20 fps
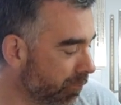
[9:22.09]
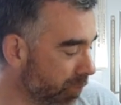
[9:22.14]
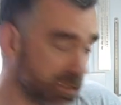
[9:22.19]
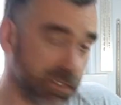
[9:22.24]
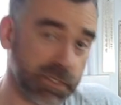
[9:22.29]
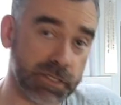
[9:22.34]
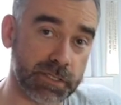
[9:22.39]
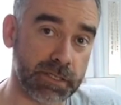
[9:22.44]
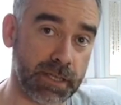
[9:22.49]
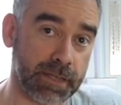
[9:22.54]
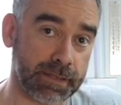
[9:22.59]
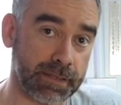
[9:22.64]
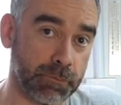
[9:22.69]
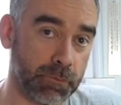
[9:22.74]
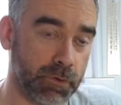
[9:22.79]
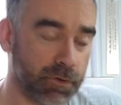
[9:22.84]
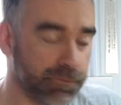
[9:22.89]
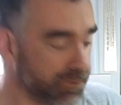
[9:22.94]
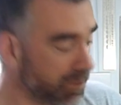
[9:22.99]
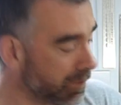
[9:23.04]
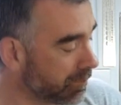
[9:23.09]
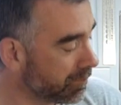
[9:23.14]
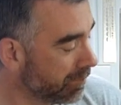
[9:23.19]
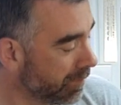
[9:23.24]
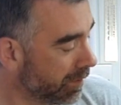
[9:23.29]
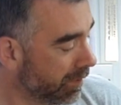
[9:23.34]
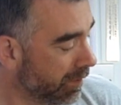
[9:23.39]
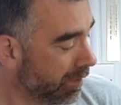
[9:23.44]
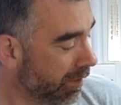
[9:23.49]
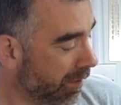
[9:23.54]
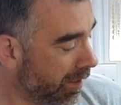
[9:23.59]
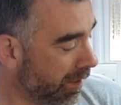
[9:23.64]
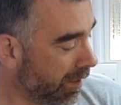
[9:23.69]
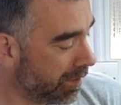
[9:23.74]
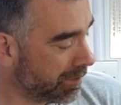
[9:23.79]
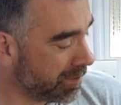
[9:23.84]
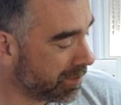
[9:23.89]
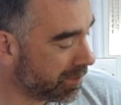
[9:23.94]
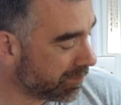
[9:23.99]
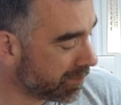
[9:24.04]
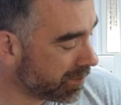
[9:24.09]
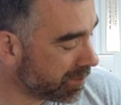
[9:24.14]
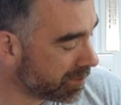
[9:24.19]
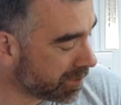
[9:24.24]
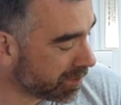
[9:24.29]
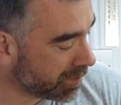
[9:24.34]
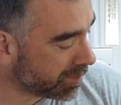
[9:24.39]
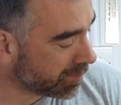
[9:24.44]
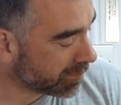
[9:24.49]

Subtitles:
which is exactly what I've done. And here it is